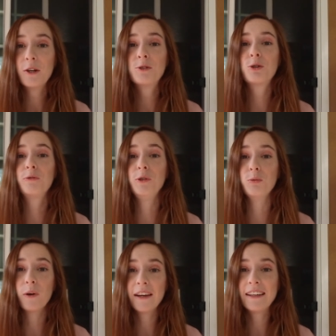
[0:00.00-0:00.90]
So if you
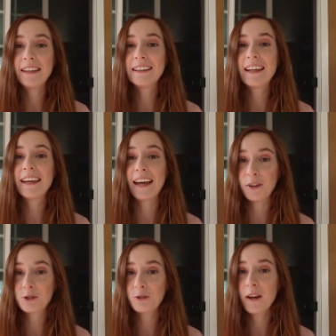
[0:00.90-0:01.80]
want anything
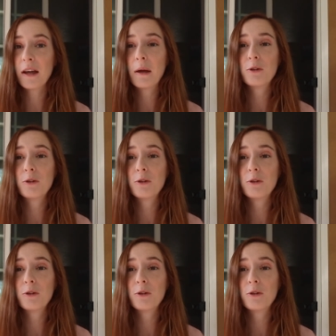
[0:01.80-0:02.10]
extra,